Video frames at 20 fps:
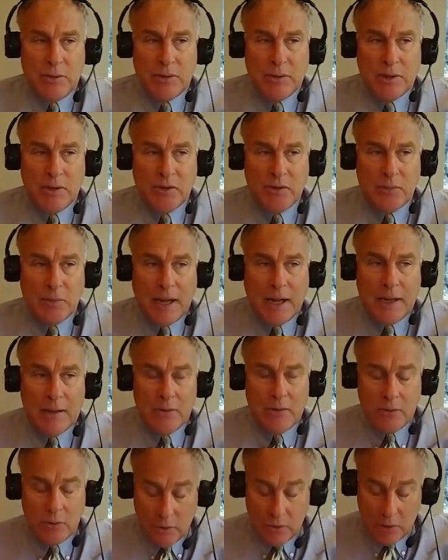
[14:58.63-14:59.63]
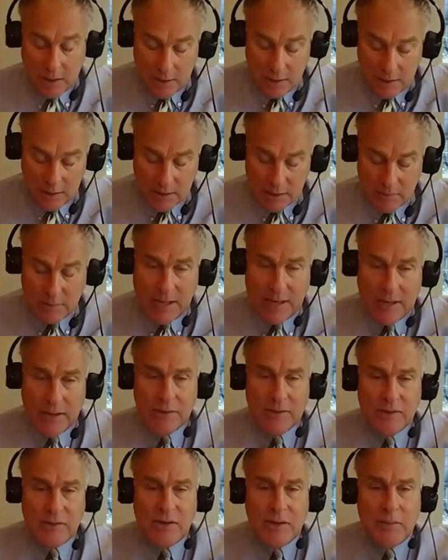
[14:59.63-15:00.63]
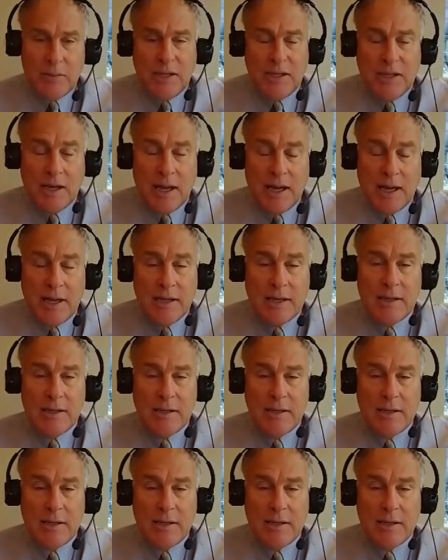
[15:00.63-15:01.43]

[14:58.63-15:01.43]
who compiled the CPI